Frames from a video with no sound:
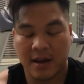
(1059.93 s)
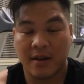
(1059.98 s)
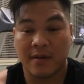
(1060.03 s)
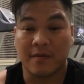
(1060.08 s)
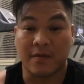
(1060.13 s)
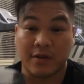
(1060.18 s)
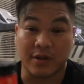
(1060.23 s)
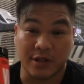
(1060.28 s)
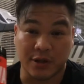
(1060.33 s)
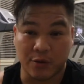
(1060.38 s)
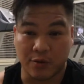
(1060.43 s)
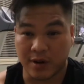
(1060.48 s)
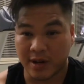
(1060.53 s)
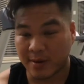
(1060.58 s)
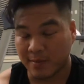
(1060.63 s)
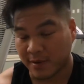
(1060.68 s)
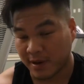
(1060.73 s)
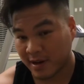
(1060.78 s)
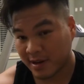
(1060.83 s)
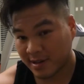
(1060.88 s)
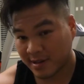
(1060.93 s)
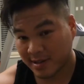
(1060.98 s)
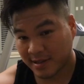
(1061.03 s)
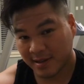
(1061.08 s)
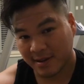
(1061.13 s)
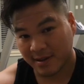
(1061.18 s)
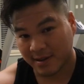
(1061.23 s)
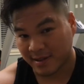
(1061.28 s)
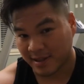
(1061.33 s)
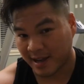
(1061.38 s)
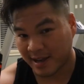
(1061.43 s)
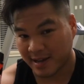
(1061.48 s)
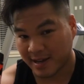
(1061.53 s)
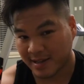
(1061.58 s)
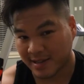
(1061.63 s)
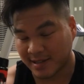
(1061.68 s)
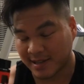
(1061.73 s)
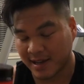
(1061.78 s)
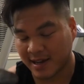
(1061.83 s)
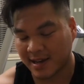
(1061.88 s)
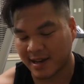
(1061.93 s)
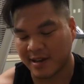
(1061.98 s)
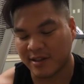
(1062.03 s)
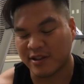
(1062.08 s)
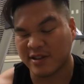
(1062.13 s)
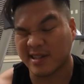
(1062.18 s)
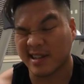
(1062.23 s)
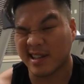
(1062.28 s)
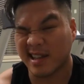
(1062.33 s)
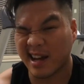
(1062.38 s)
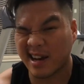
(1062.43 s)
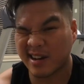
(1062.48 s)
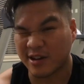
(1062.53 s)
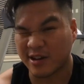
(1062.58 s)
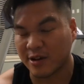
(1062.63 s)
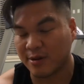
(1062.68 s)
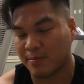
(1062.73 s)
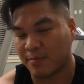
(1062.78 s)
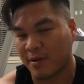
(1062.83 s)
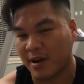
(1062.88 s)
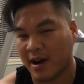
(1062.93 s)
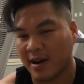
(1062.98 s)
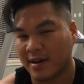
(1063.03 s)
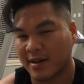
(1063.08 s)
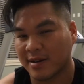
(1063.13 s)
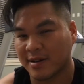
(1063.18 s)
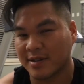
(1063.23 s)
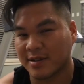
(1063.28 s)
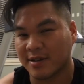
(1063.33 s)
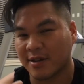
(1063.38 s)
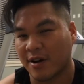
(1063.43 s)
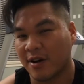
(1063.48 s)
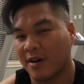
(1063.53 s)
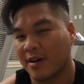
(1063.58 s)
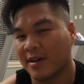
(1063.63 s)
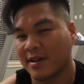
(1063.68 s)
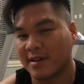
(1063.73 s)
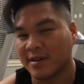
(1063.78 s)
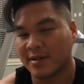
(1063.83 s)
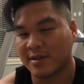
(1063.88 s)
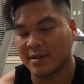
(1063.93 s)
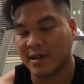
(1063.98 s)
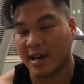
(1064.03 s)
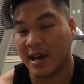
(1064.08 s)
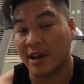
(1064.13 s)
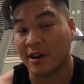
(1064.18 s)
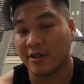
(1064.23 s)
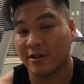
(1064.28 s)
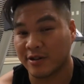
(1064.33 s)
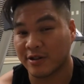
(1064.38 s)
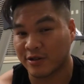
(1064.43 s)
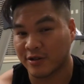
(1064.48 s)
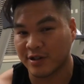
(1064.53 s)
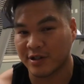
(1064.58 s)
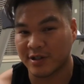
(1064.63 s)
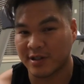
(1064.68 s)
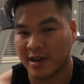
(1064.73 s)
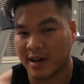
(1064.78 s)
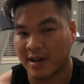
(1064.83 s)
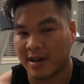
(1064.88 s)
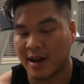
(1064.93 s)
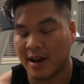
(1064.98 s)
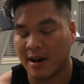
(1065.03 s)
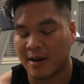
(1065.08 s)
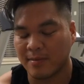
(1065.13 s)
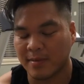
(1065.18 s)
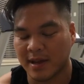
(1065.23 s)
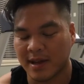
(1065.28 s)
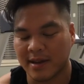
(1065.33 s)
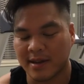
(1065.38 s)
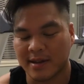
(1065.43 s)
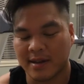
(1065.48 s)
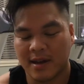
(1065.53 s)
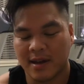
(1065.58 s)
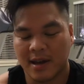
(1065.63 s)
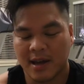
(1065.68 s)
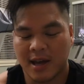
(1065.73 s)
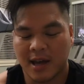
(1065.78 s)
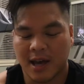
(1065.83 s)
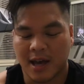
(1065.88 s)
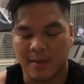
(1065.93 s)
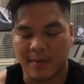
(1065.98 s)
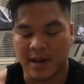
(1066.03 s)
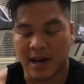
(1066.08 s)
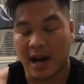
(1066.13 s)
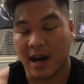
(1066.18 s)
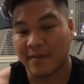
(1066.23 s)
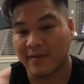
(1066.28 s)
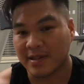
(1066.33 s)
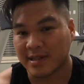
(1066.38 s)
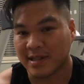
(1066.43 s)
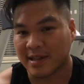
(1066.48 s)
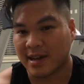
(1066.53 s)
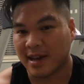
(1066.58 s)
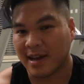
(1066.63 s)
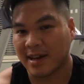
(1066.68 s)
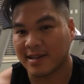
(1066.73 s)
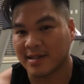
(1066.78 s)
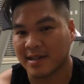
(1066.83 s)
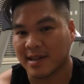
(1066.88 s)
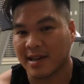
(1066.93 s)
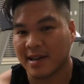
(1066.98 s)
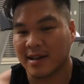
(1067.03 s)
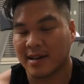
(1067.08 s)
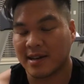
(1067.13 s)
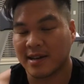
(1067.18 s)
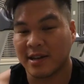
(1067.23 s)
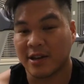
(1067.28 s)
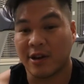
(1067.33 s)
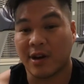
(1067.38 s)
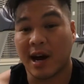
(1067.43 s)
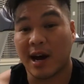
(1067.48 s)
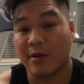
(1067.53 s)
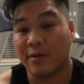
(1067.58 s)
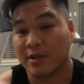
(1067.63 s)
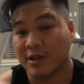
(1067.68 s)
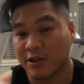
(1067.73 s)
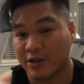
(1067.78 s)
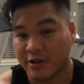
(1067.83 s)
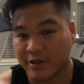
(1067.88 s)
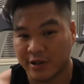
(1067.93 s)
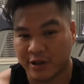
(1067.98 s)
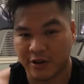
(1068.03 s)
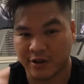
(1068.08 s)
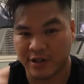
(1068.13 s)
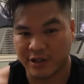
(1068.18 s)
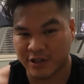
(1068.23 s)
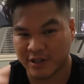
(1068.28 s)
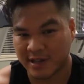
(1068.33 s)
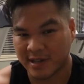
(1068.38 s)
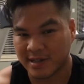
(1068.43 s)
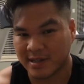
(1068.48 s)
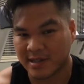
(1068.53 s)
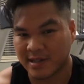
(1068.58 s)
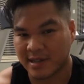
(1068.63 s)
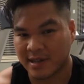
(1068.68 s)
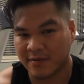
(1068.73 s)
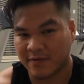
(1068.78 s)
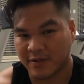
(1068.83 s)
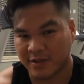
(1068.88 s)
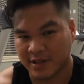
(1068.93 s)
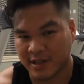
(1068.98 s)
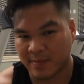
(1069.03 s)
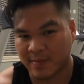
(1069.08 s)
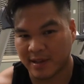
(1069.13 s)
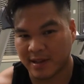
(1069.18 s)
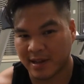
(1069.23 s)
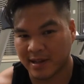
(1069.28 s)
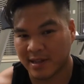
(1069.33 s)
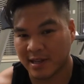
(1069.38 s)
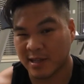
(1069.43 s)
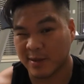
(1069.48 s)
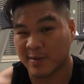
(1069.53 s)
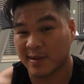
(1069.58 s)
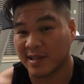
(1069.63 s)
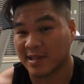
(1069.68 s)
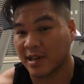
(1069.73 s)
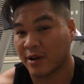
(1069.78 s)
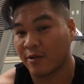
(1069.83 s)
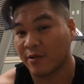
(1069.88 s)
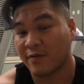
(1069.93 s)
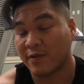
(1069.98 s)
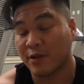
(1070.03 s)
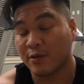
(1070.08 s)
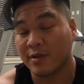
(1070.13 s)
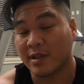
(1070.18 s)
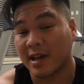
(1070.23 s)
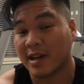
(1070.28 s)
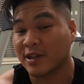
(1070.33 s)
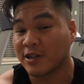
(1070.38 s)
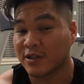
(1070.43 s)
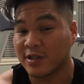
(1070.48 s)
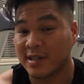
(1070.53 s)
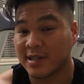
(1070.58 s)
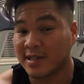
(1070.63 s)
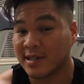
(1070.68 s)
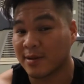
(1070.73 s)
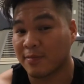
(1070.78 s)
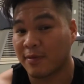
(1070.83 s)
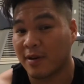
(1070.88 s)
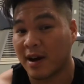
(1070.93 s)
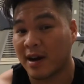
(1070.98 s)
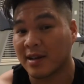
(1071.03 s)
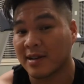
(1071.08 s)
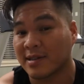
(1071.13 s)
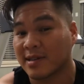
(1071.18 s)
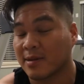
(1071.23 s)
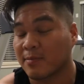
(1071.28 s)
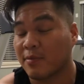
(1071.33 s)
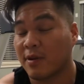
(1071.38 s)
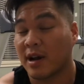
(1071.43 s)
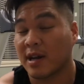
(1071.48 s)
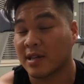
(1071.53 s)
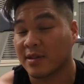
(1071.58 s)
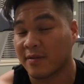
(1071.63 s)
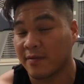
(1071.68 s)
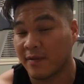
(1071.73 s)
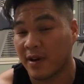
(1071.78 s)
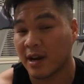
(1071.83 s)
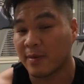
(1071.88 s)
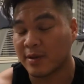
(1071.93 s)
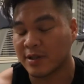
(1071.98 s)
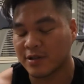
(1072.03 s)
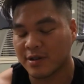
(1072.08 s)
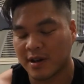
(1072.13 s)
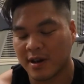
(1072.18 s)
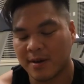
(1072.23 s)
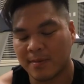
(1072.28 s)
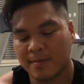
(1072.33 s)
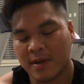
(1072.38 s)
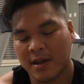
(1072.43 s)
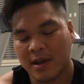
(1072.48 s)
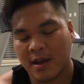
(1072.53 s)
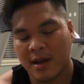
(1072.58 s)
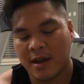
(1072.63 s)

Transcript: for 20 bucks, like I said, and there's a lot of good products on tigernutrition.com. Like, I mean, obviously, guys, like, you know, I would usually go to GNC for something like this because I review a lot of GNC products and products from Vitamin Shop.